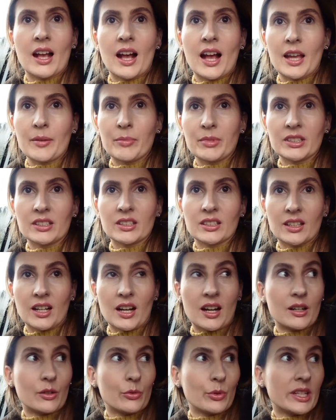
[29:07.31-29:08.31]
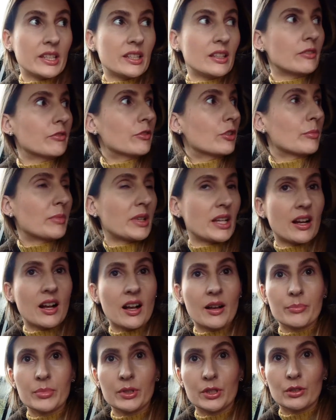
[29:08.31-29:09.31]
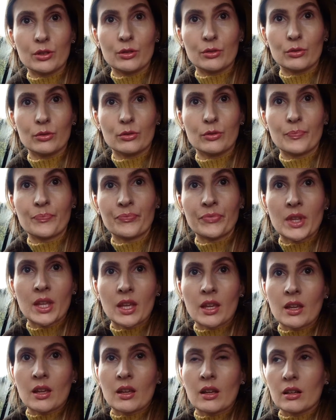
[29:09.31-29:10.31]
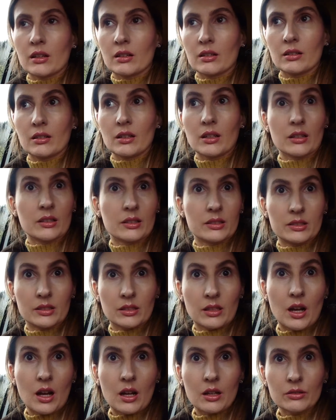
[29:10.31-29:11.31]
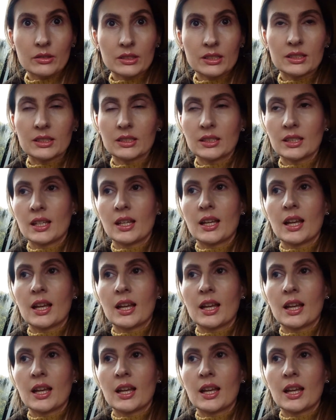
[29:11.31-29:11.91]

I'm in the car waiting for my hubby to Uh, lock the house.